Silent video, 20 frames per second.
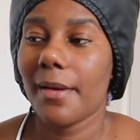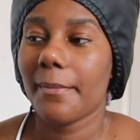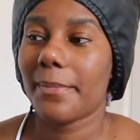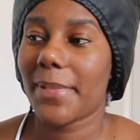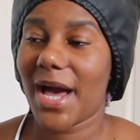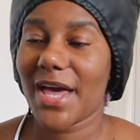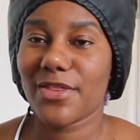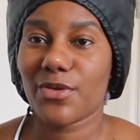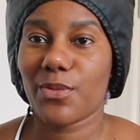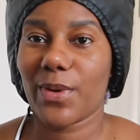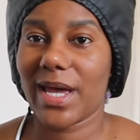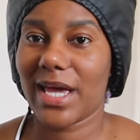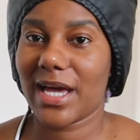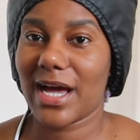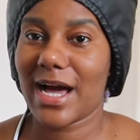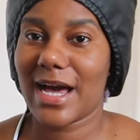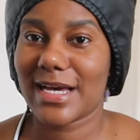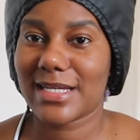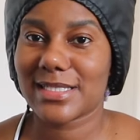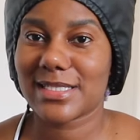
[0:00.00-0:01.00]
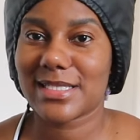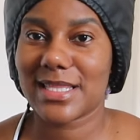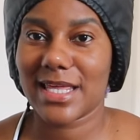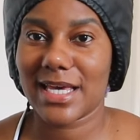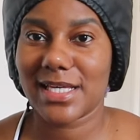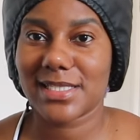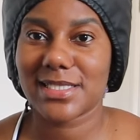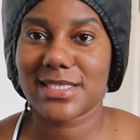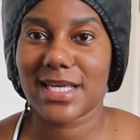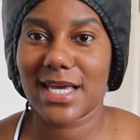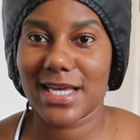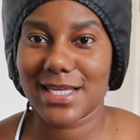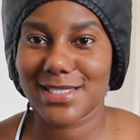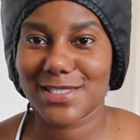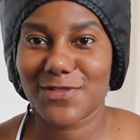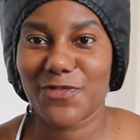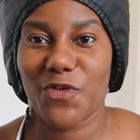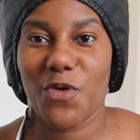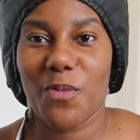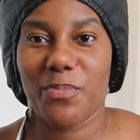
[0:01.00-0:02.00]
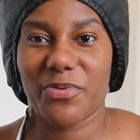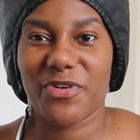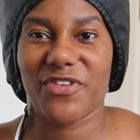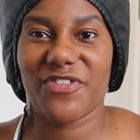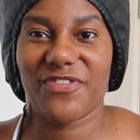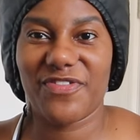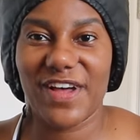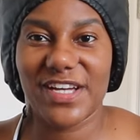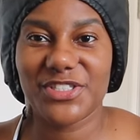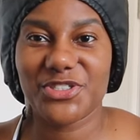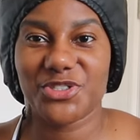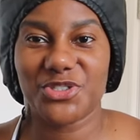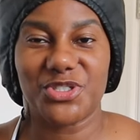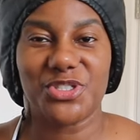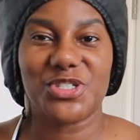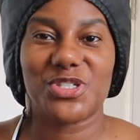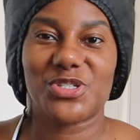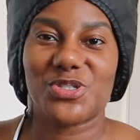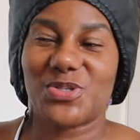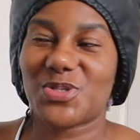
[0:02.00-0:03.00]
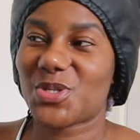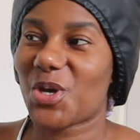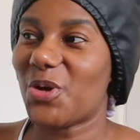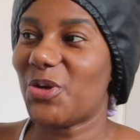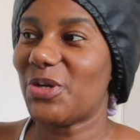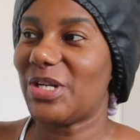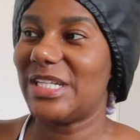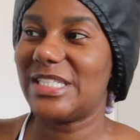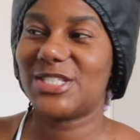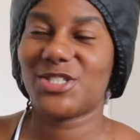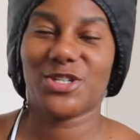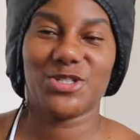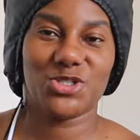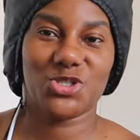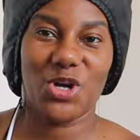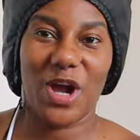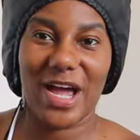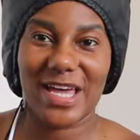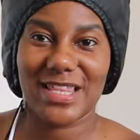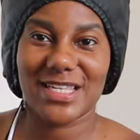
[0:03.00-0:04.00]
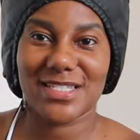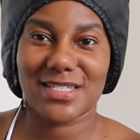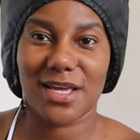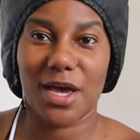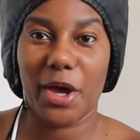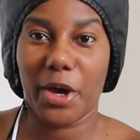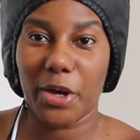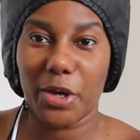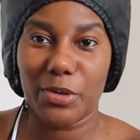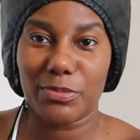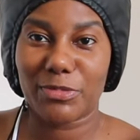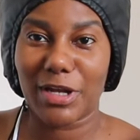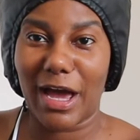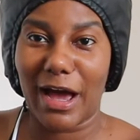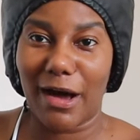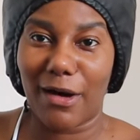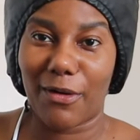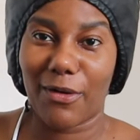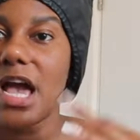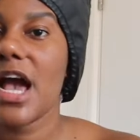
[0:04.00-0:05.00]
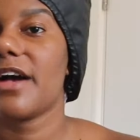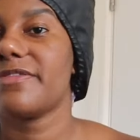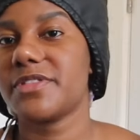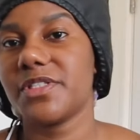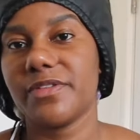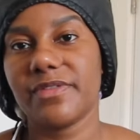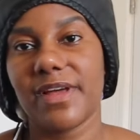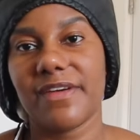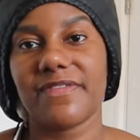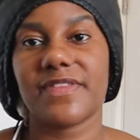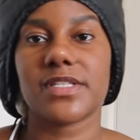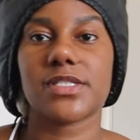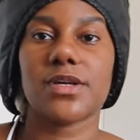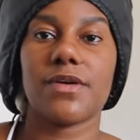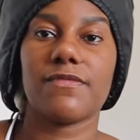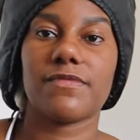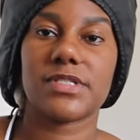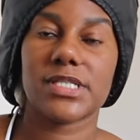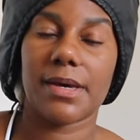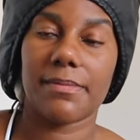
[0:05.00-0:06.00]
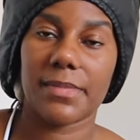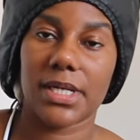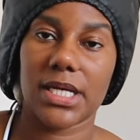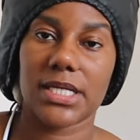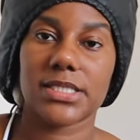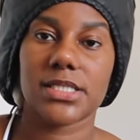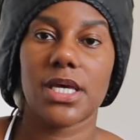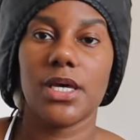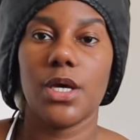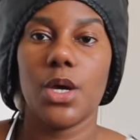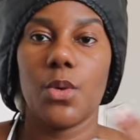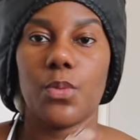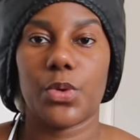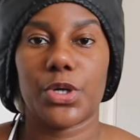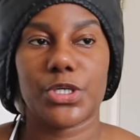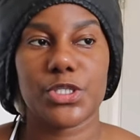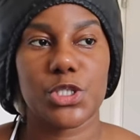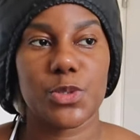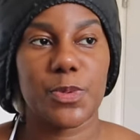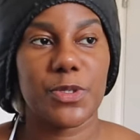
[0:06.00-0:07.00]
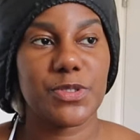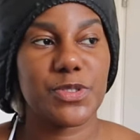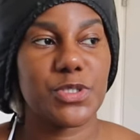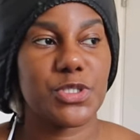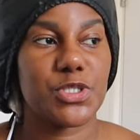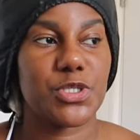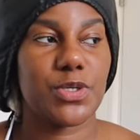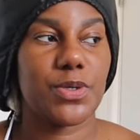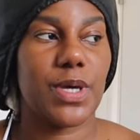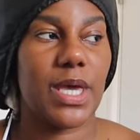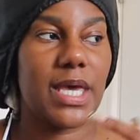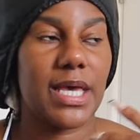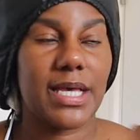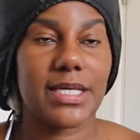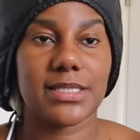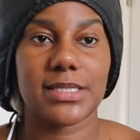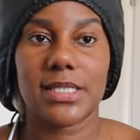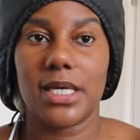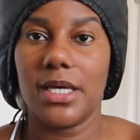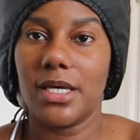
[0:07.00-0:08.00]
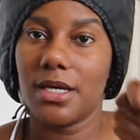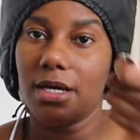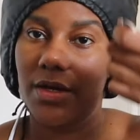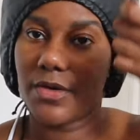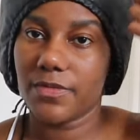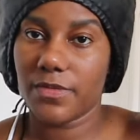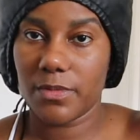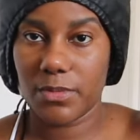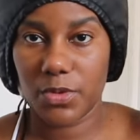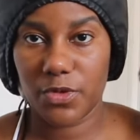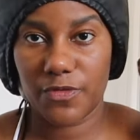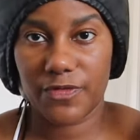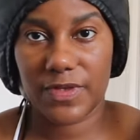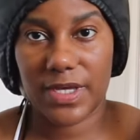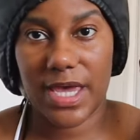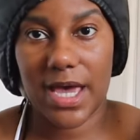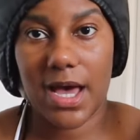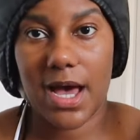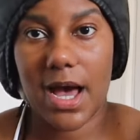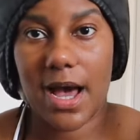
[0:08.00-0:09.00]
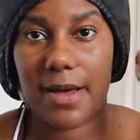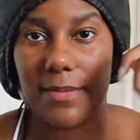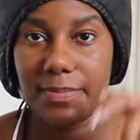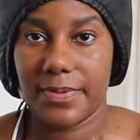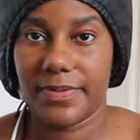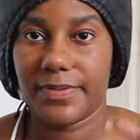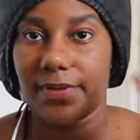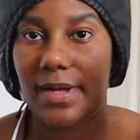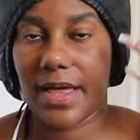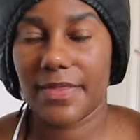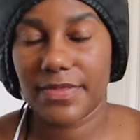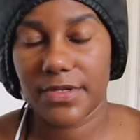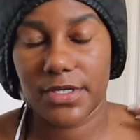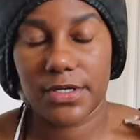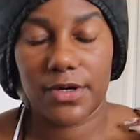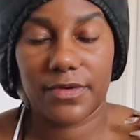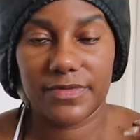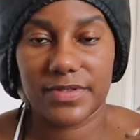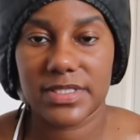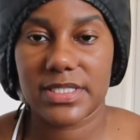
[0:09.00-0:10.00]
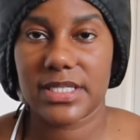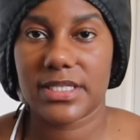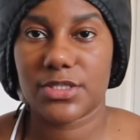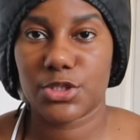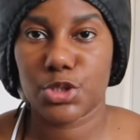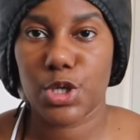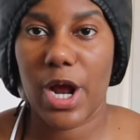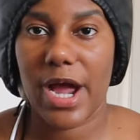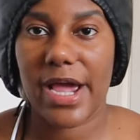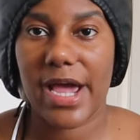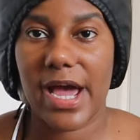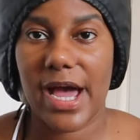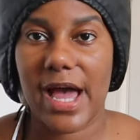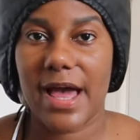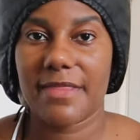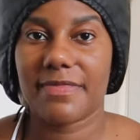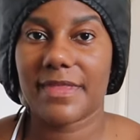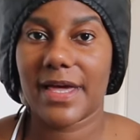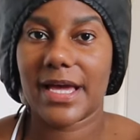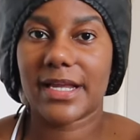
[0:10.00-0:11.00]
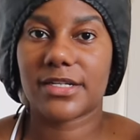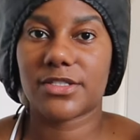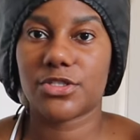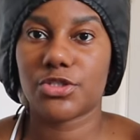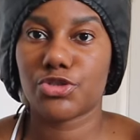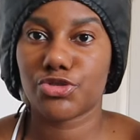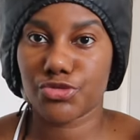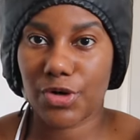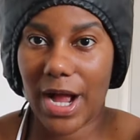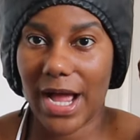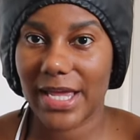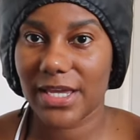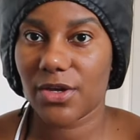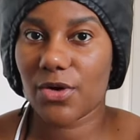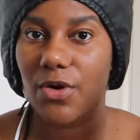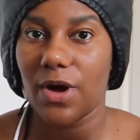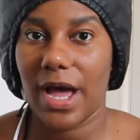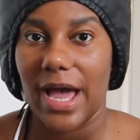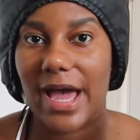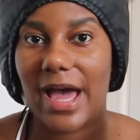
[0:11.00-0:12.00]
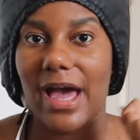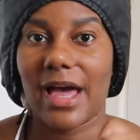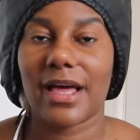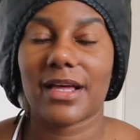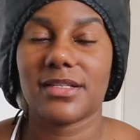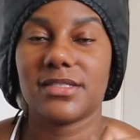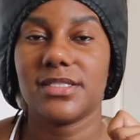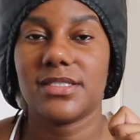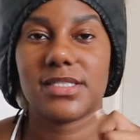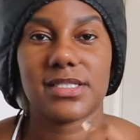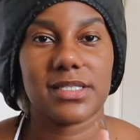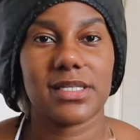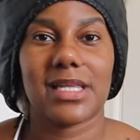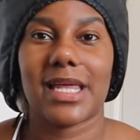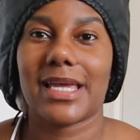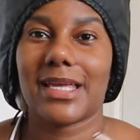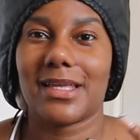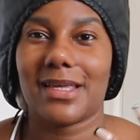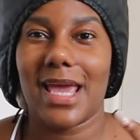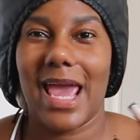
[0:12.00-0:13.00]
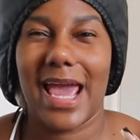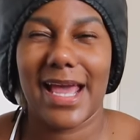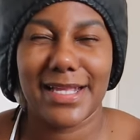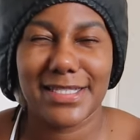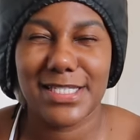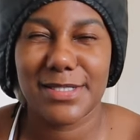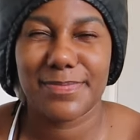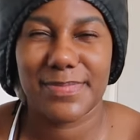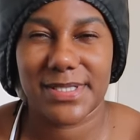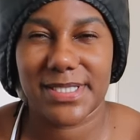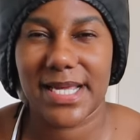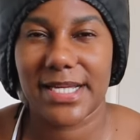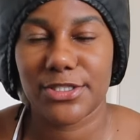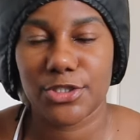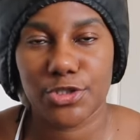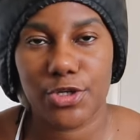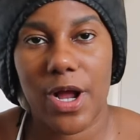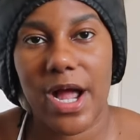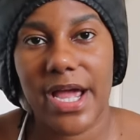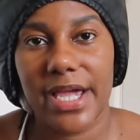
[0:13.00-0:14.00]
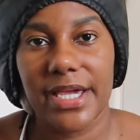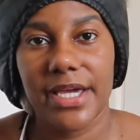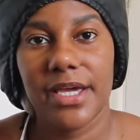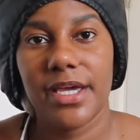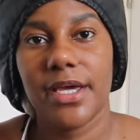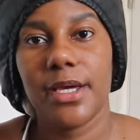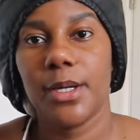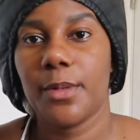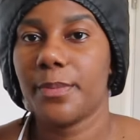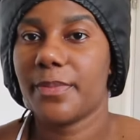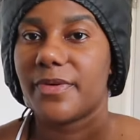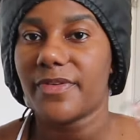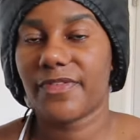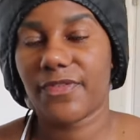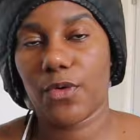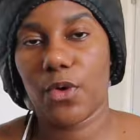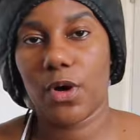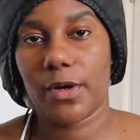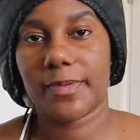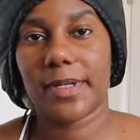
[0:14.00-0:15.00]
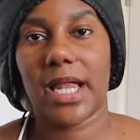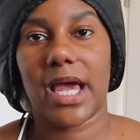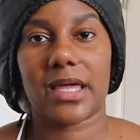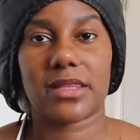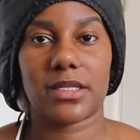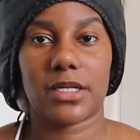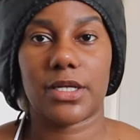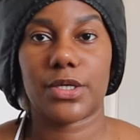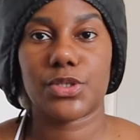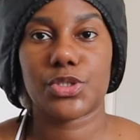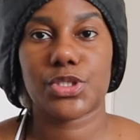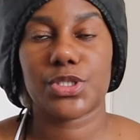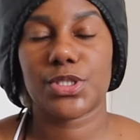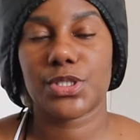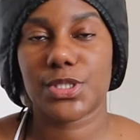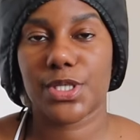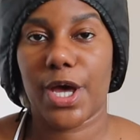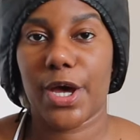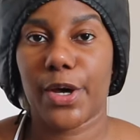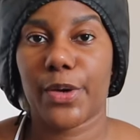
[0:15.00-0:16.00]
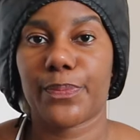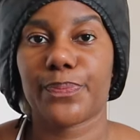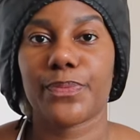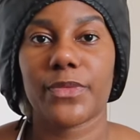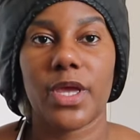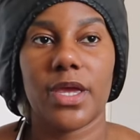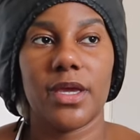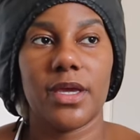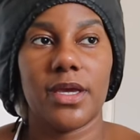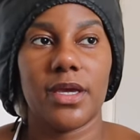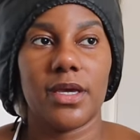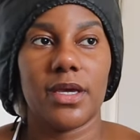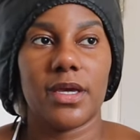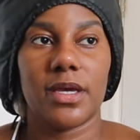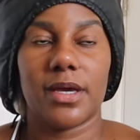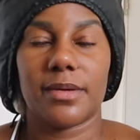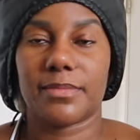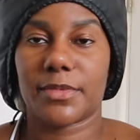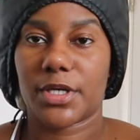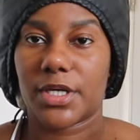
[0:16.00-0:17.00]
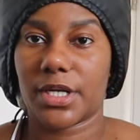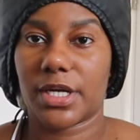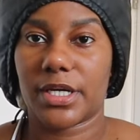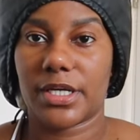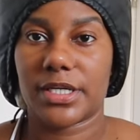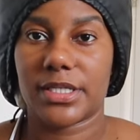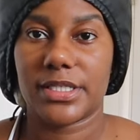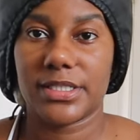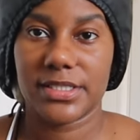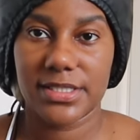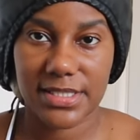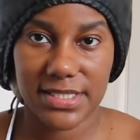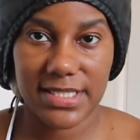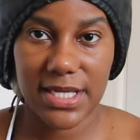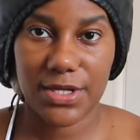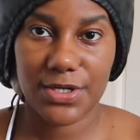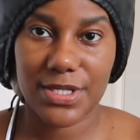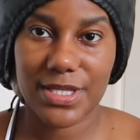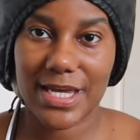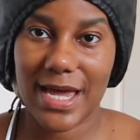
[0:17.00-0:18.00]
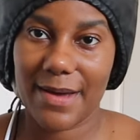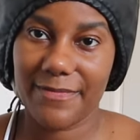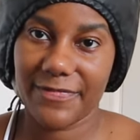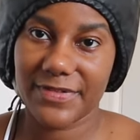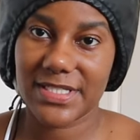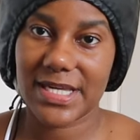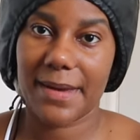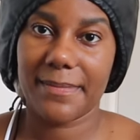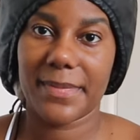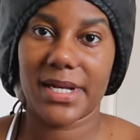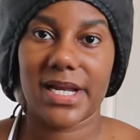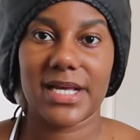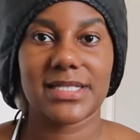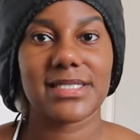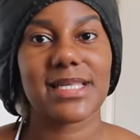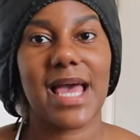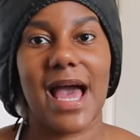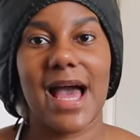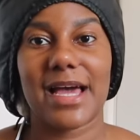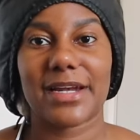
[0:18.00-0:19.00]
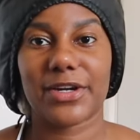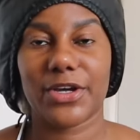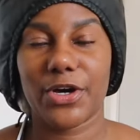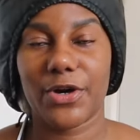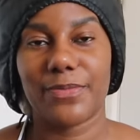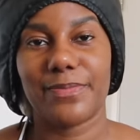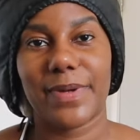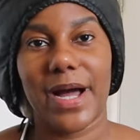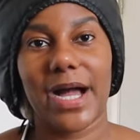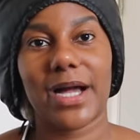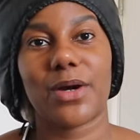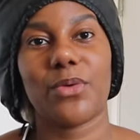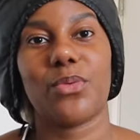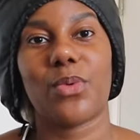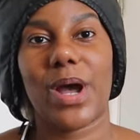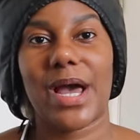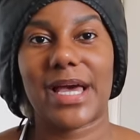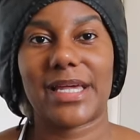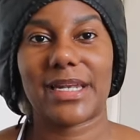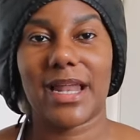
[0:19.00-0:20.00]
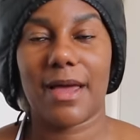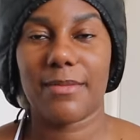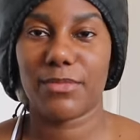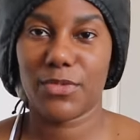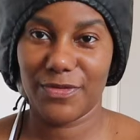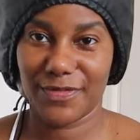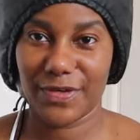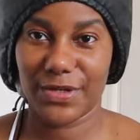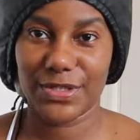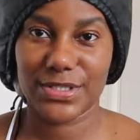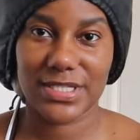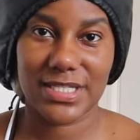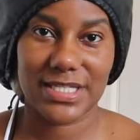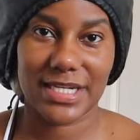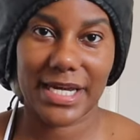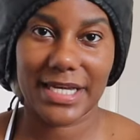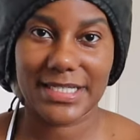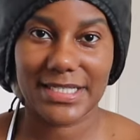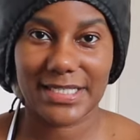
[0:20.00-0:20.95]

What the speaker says: By the way guys, this is for professional use only. Don't try this at home now. After you've left this on for 10 minutes, what you're supposed to do is remove the cap and obviously the dryer, and then dry your hair to like 80% dry before applying the lotion. So I'm gonna sit under the cap for 10 minutes and come back when I'm moving on to the next